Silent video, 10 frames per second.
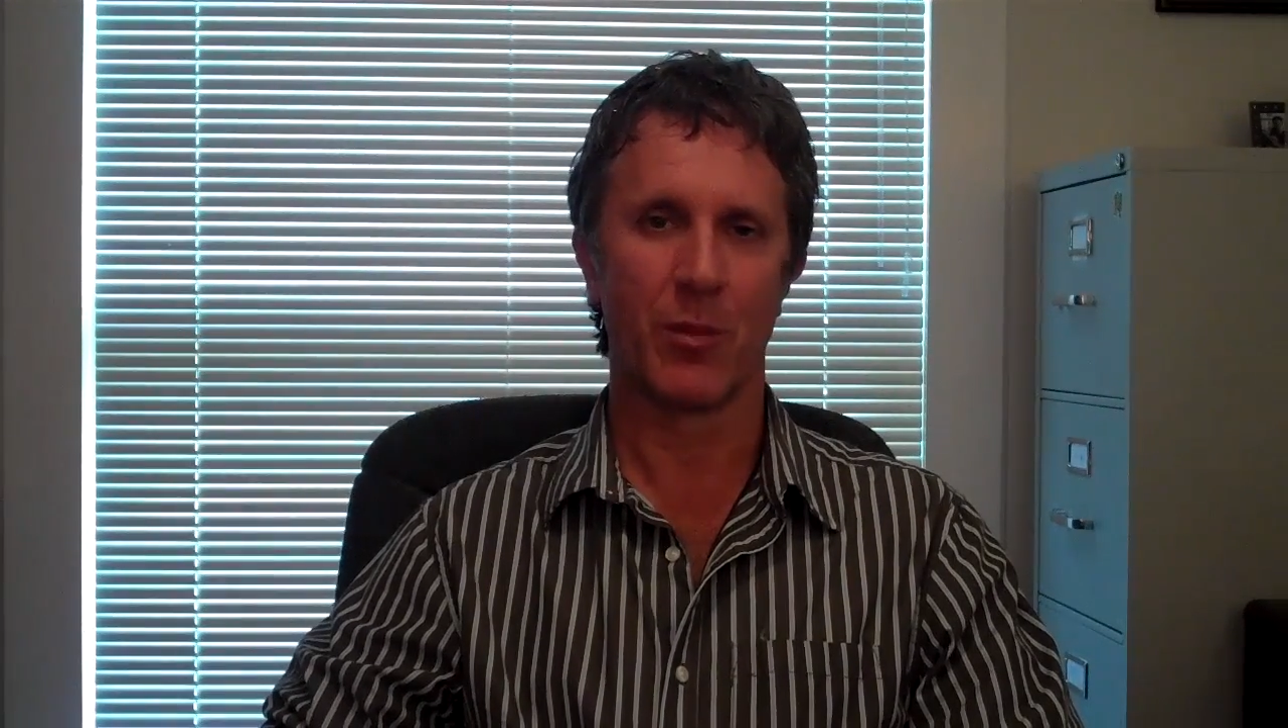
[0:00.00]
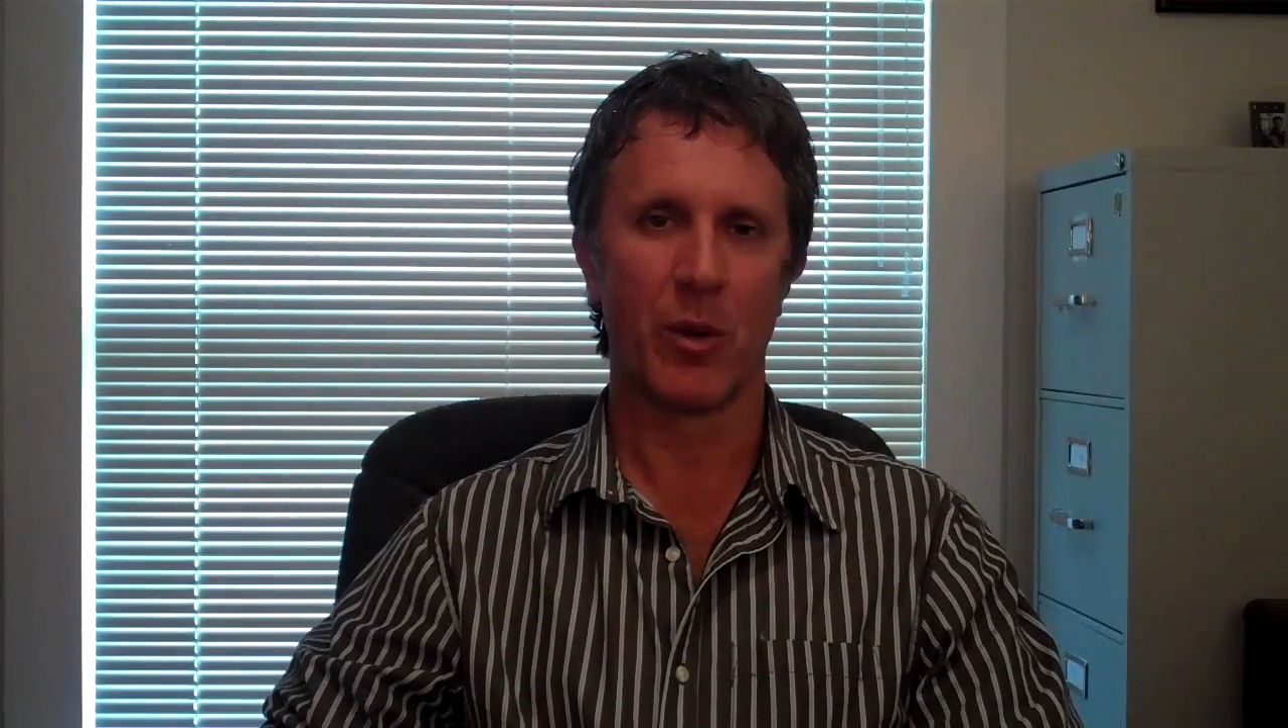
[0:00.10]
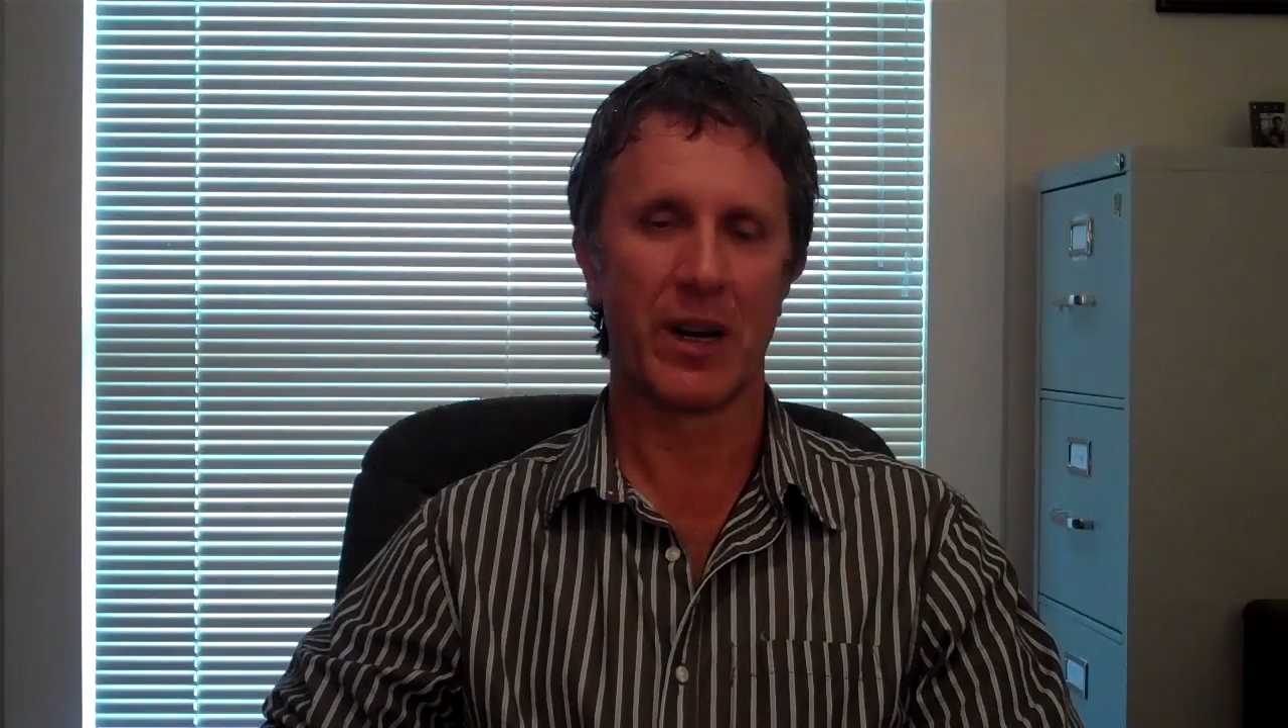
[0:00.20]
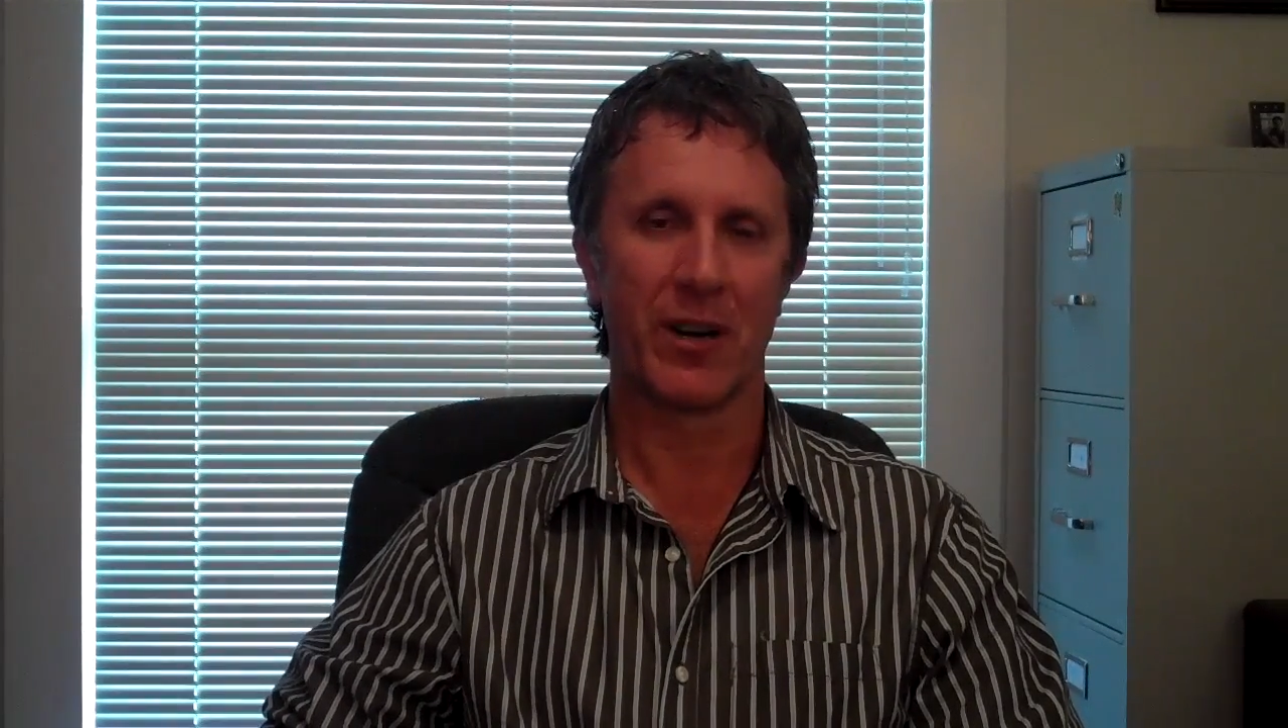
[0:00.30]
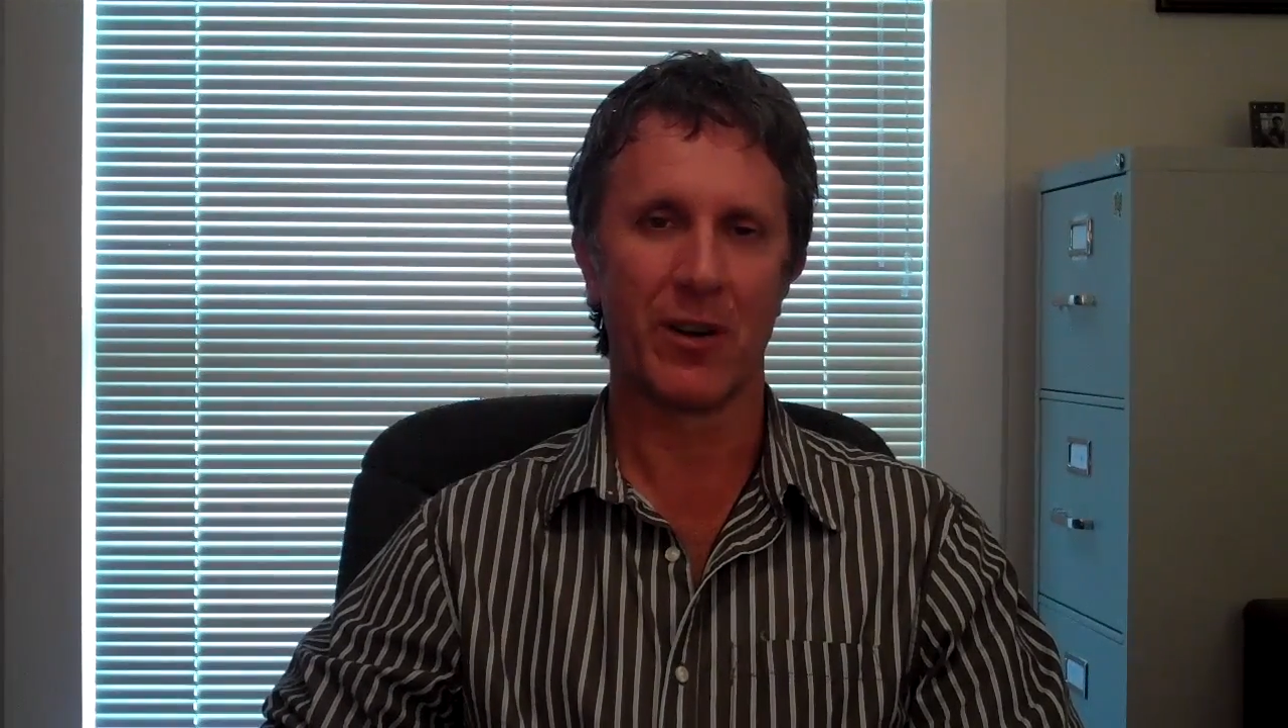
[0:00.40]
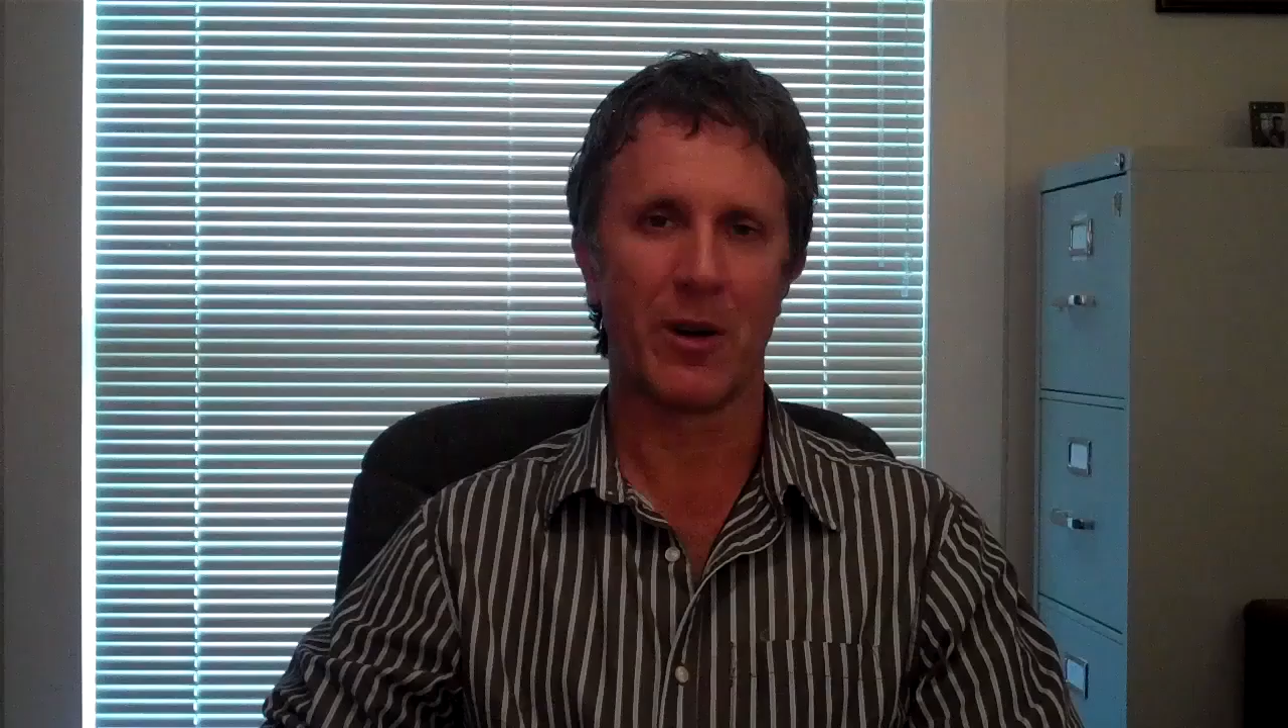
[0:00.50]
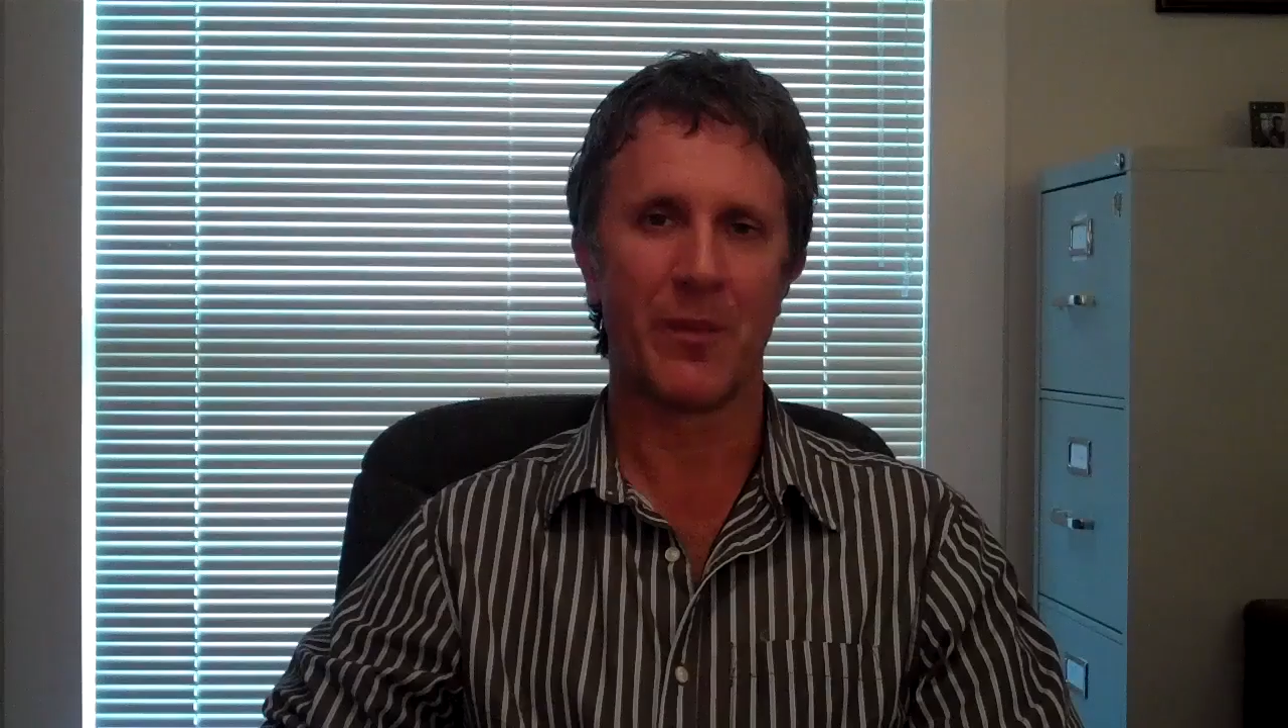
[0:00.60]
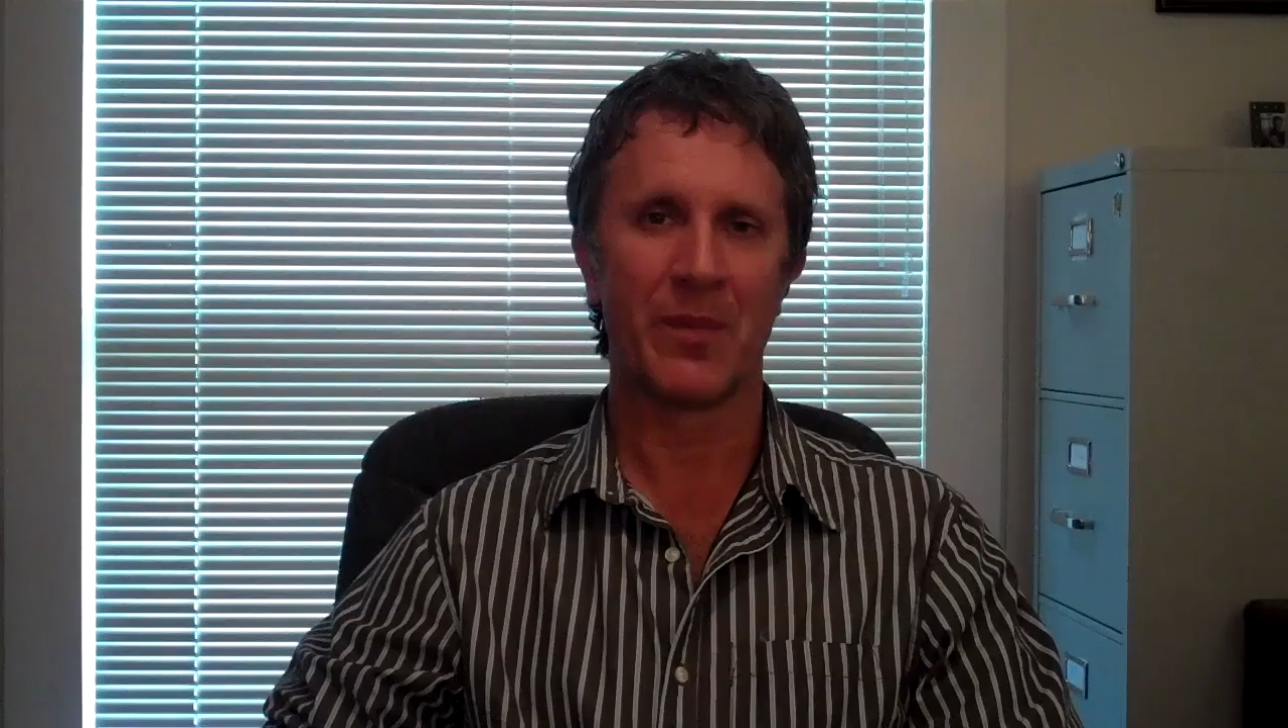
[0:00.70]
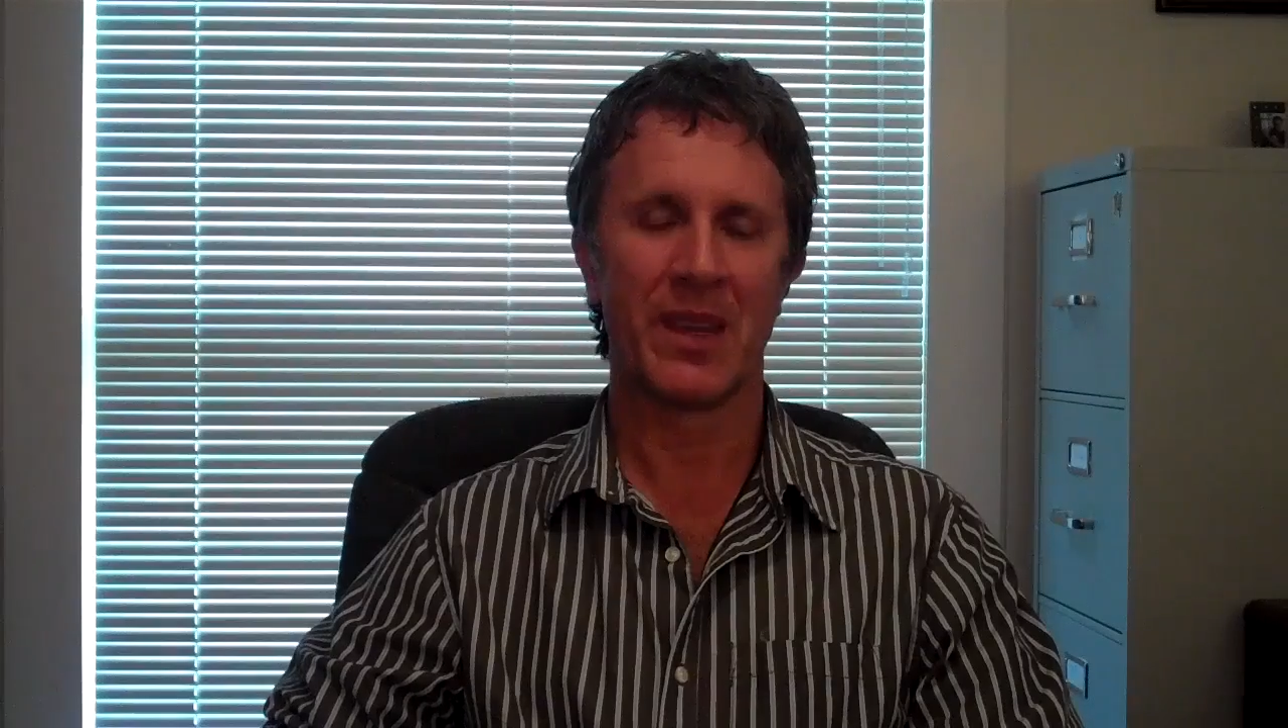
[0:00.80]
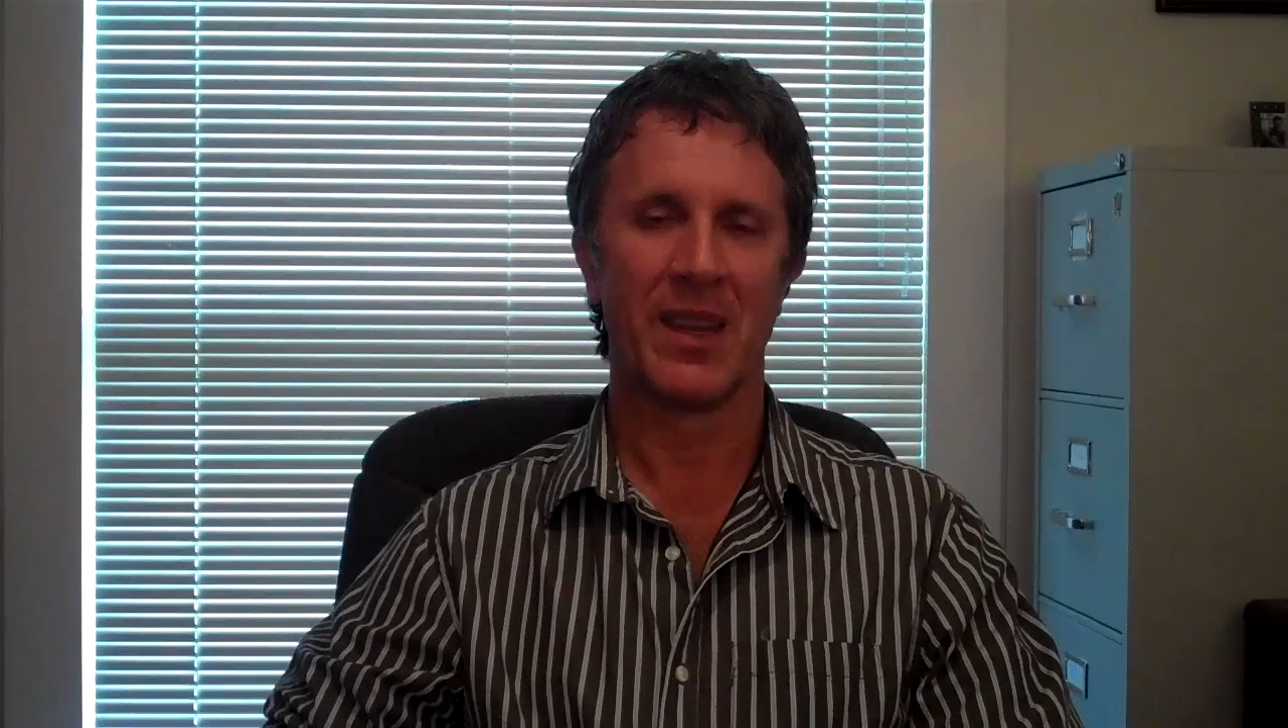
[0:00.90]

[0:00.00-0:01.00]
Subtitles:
a boy and a girl.